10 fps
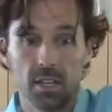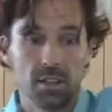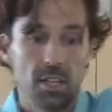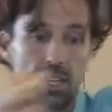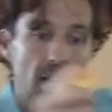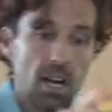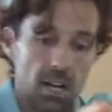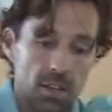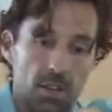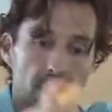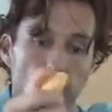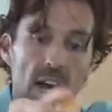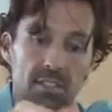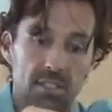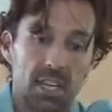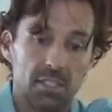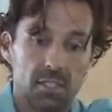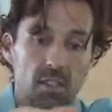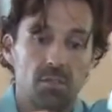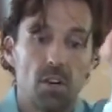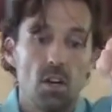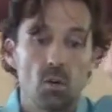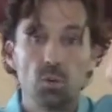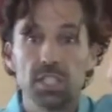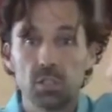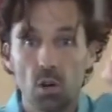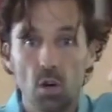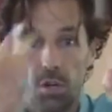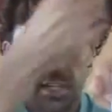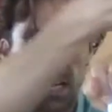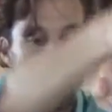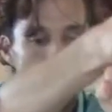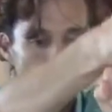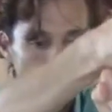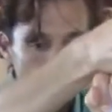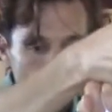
the process of regrowing healthy new